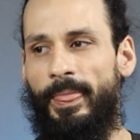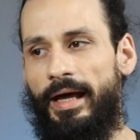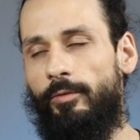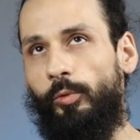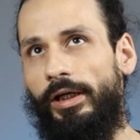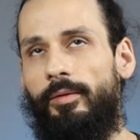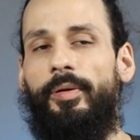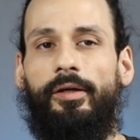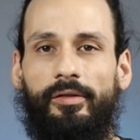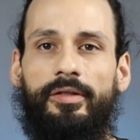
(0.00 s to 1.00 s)
And while
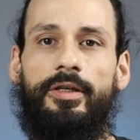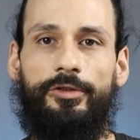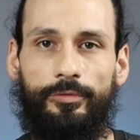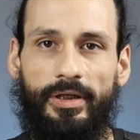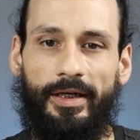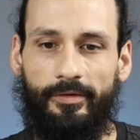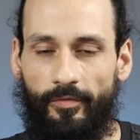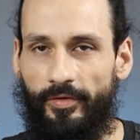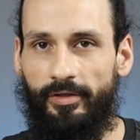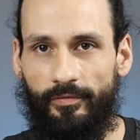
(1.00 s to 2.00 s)
apparently they do kind of
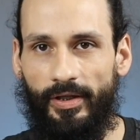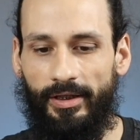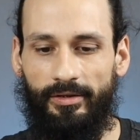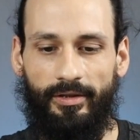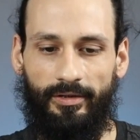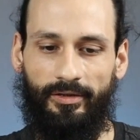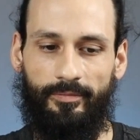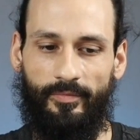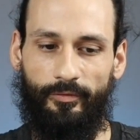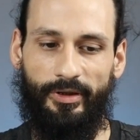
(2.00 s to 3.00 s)
think of that,
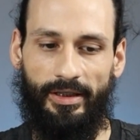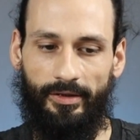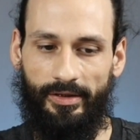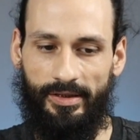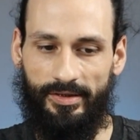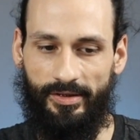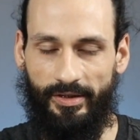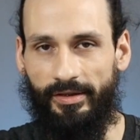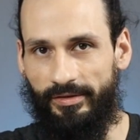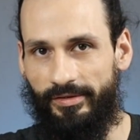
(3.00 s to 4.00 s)
the reality is
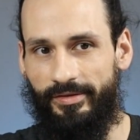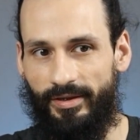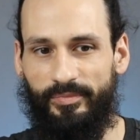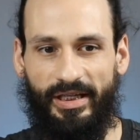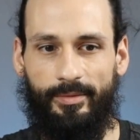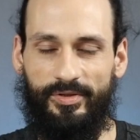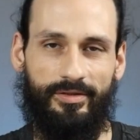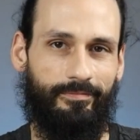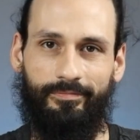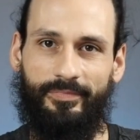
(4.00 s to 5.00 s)
that
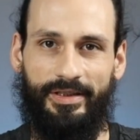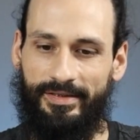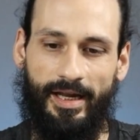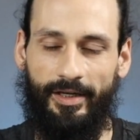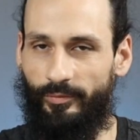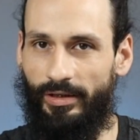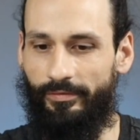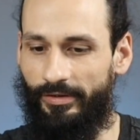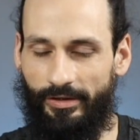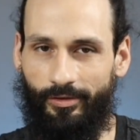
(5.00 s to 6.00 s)
sometimes it's not
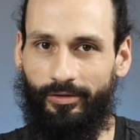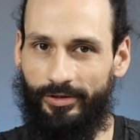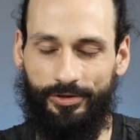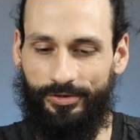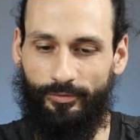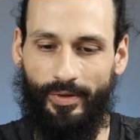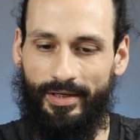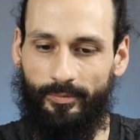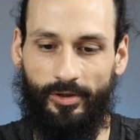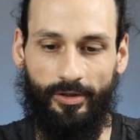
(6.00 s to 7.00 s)
relevant at all. It's just a
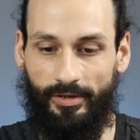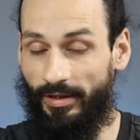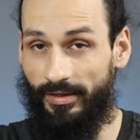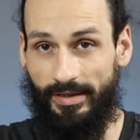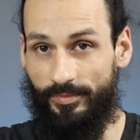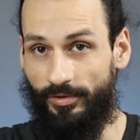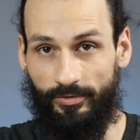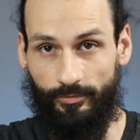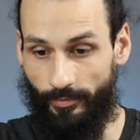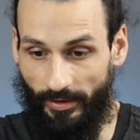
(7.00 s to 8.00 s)
random card. And a lot of times
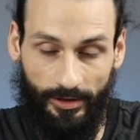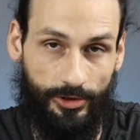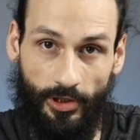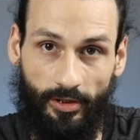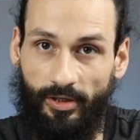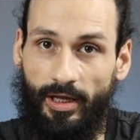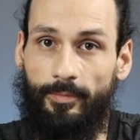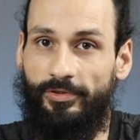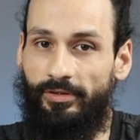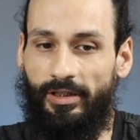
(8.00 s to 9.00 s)
there's really junk
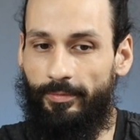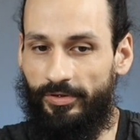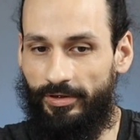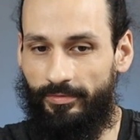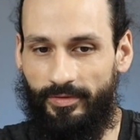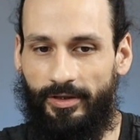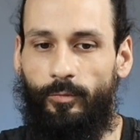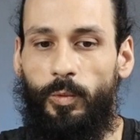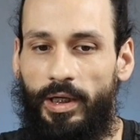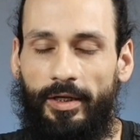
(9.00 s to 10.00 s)
commons and uncommons. It's like,
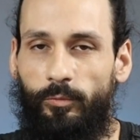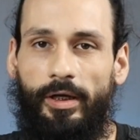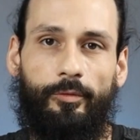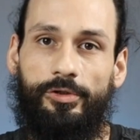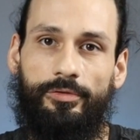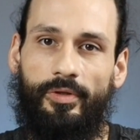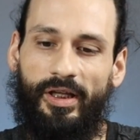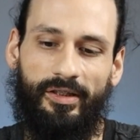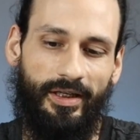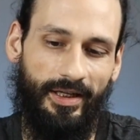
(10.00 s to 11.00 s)
why would you do
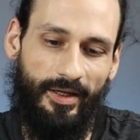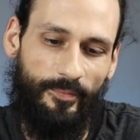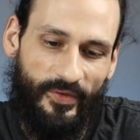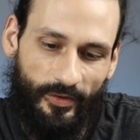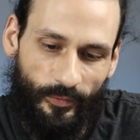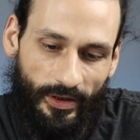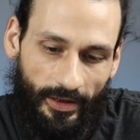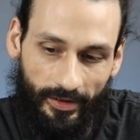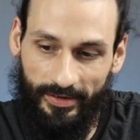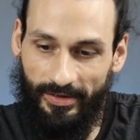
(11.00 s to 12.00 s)
that? And the
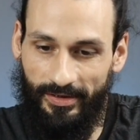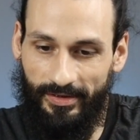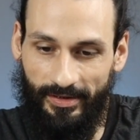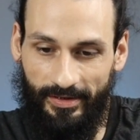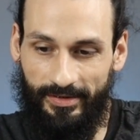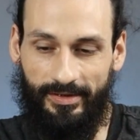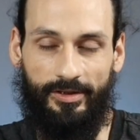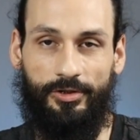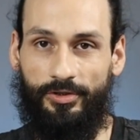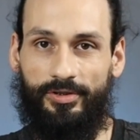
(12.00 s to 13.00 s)
reality is
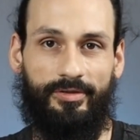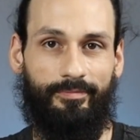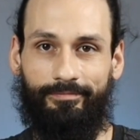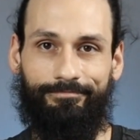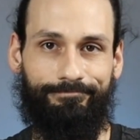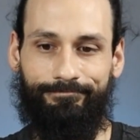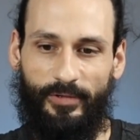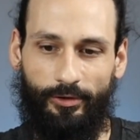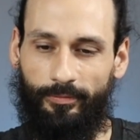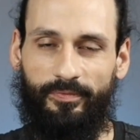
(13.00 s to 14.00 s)
it's just,
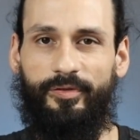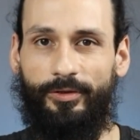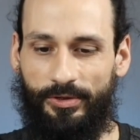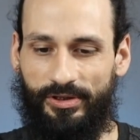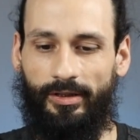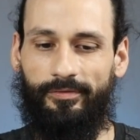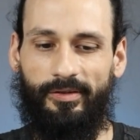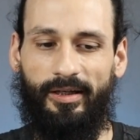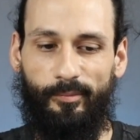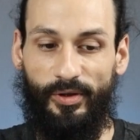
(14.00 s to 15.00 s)
you know, filler stuff.
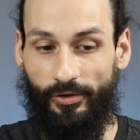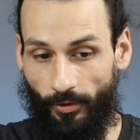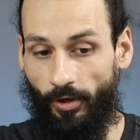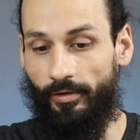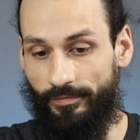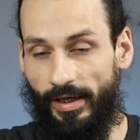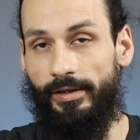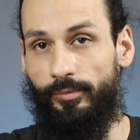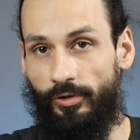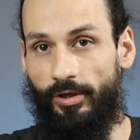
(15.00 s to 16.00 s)
But there are
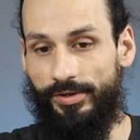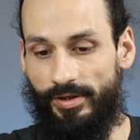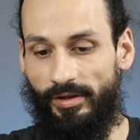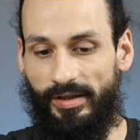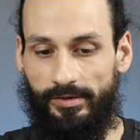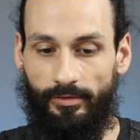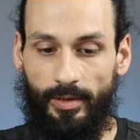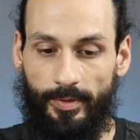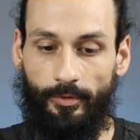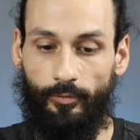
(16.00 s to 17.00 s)
valuable cards in the list. So a lot
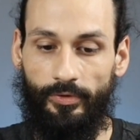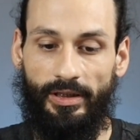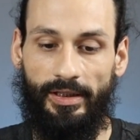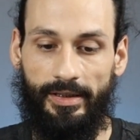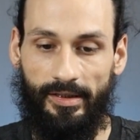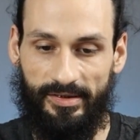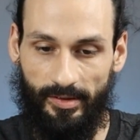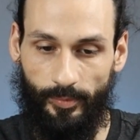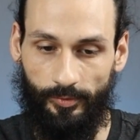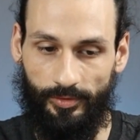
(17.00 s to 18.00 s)
of people are really liking
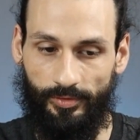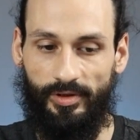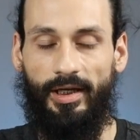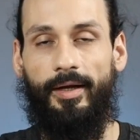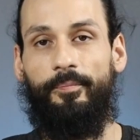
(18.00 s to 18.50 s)
set boosters.